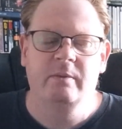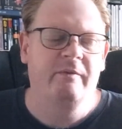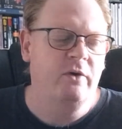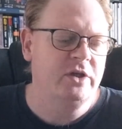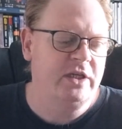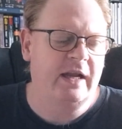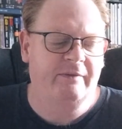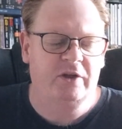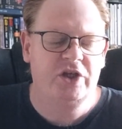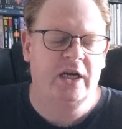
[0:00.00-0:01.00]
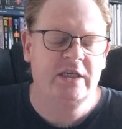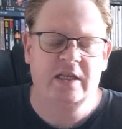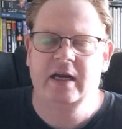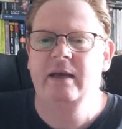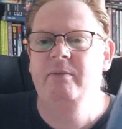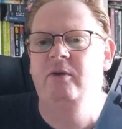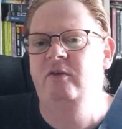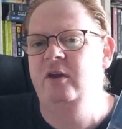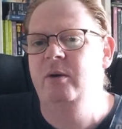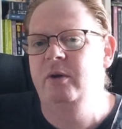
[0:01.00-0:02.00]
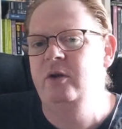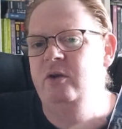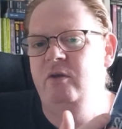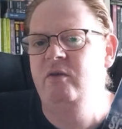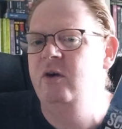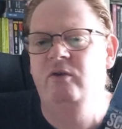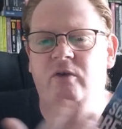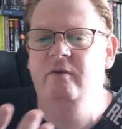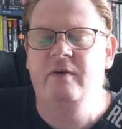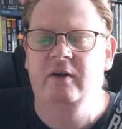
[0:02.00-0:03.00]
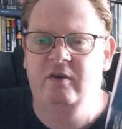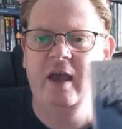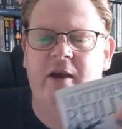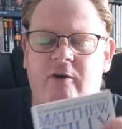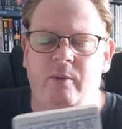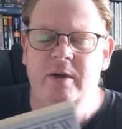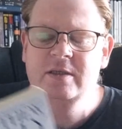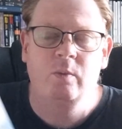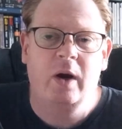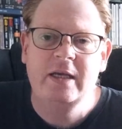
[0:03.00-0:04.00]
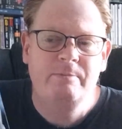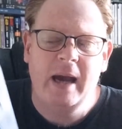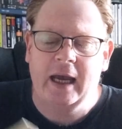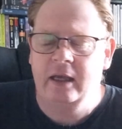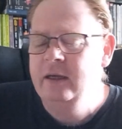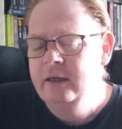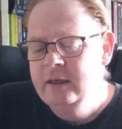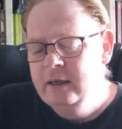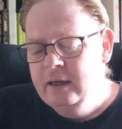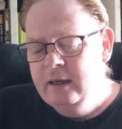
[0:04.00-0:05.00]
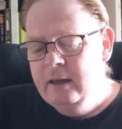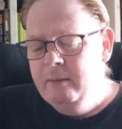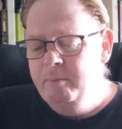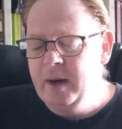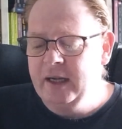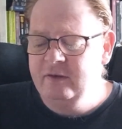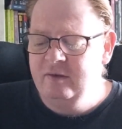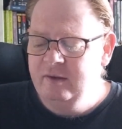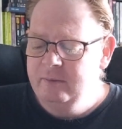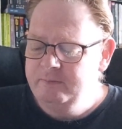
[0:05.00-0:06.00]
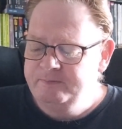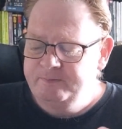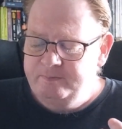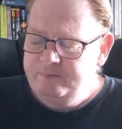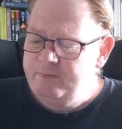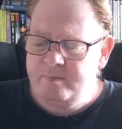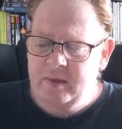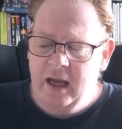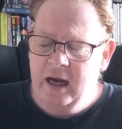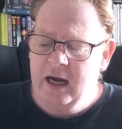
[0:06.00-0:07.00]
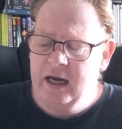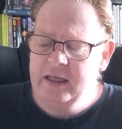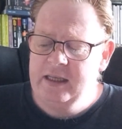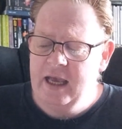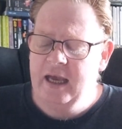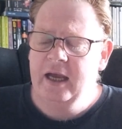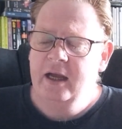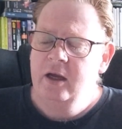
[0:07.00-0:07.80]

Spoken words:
Of course, you'd have to change the name because no one knows who the fuck Scarecrow is and why he's back. But, yeah.